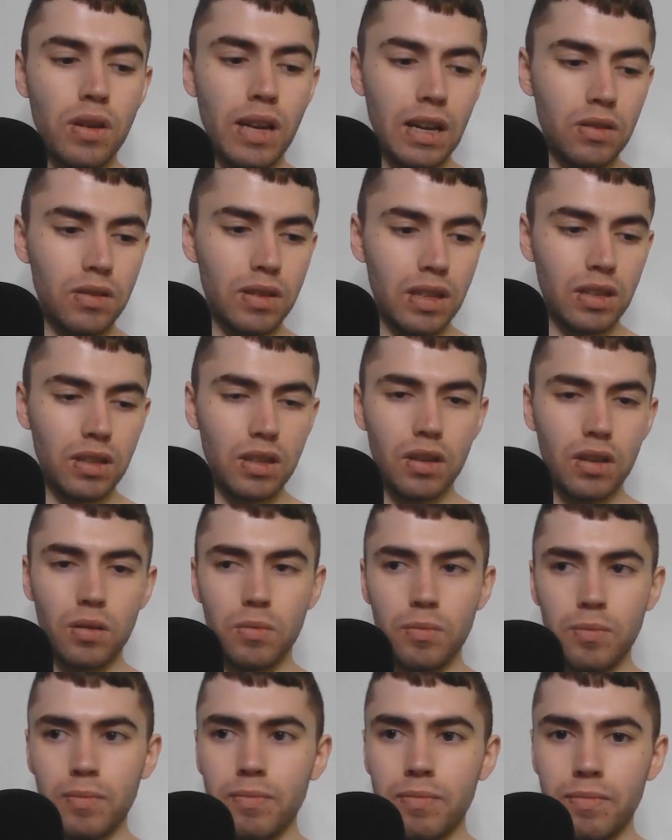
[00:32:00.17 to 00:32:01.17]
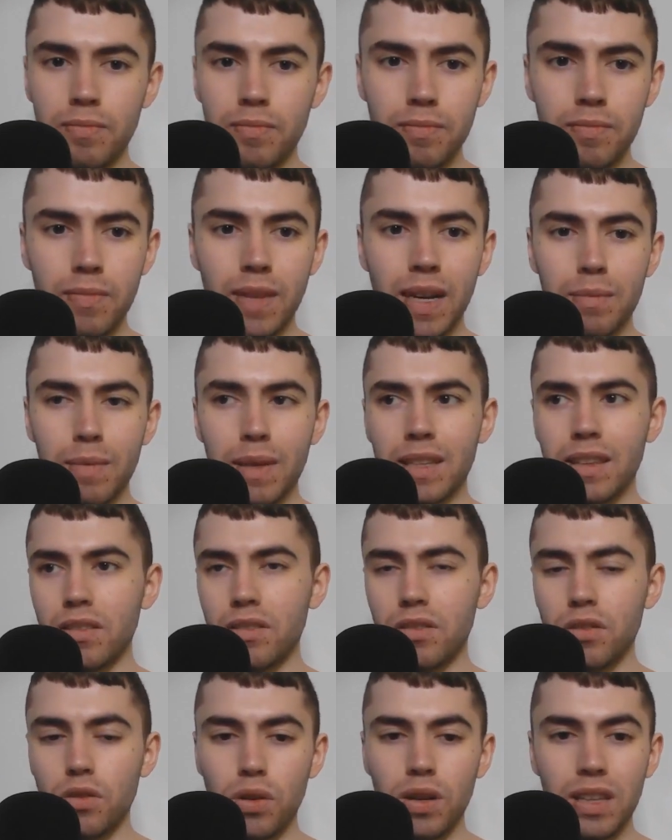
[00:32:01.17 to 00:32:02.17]
out there, though, might make the
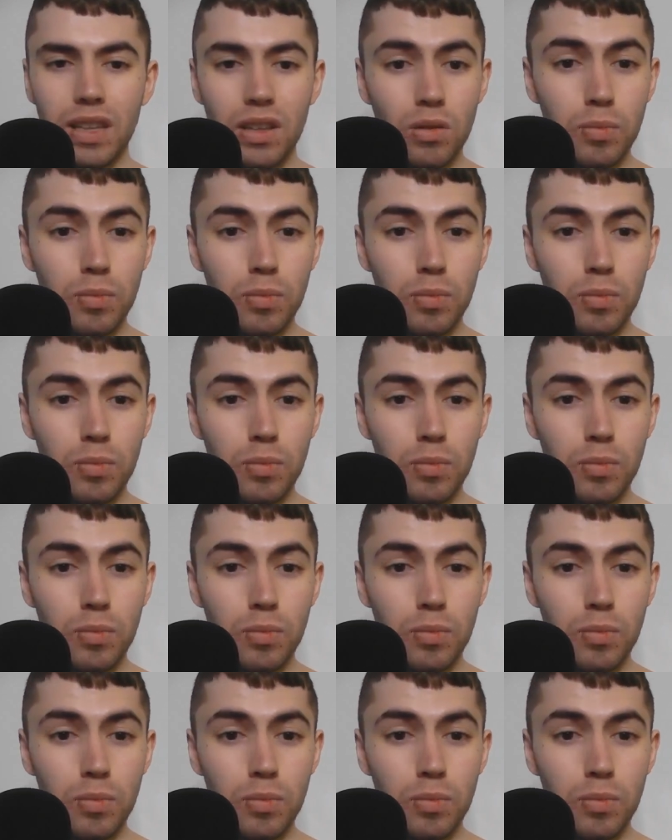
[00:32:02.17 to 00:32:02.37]
score a little